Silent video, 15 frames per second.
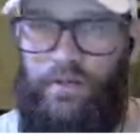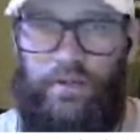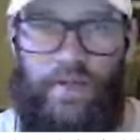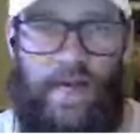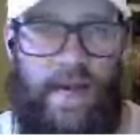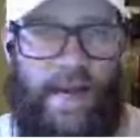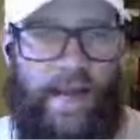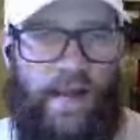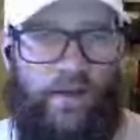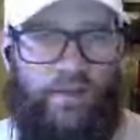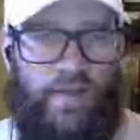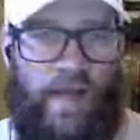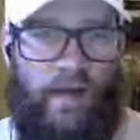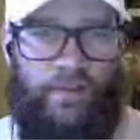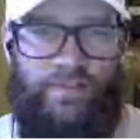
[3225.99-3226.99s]
Clinical
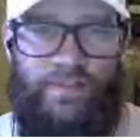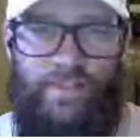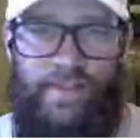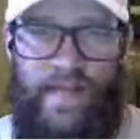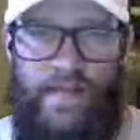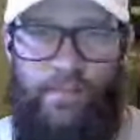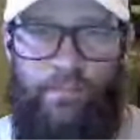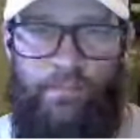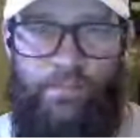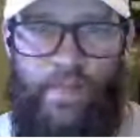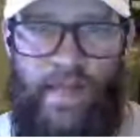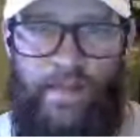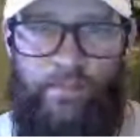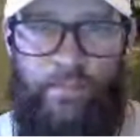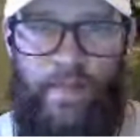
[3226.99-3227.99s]
Kai. I'll see
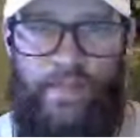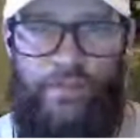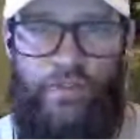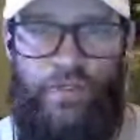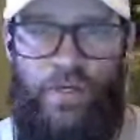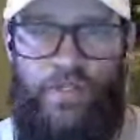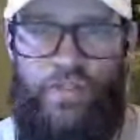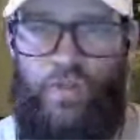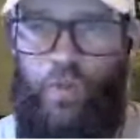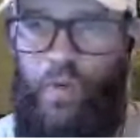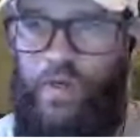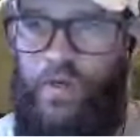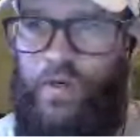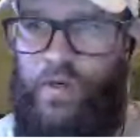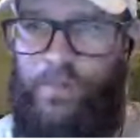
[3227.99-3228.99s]
that picture on
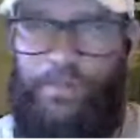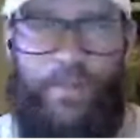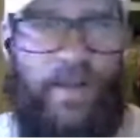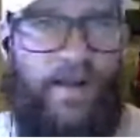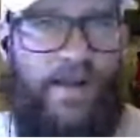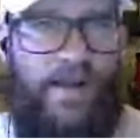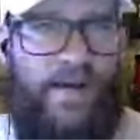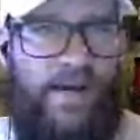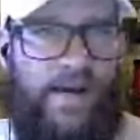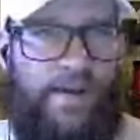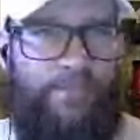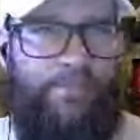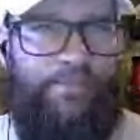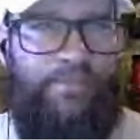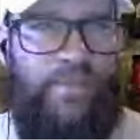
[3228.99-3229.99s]
Twitter.
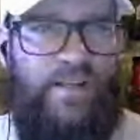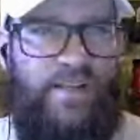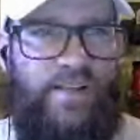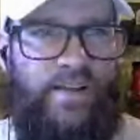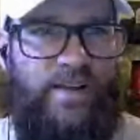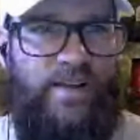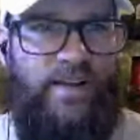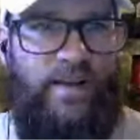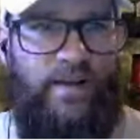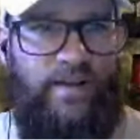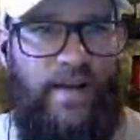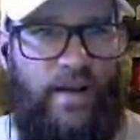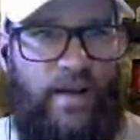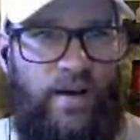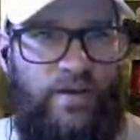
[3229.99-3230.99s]
Kind
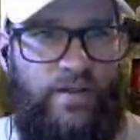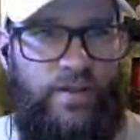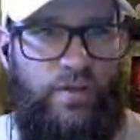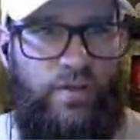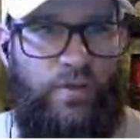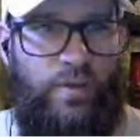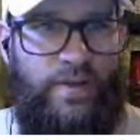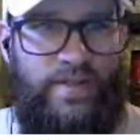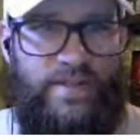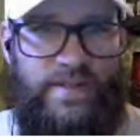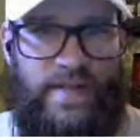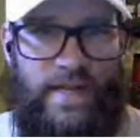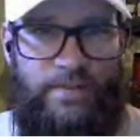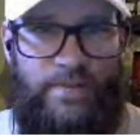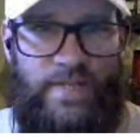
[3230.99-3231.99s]
of hard to do at the
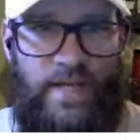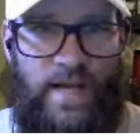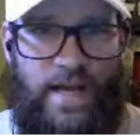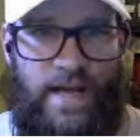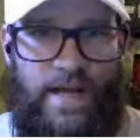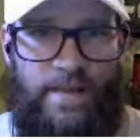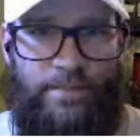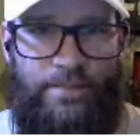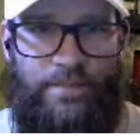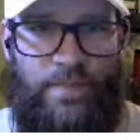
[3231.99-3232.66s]
same time.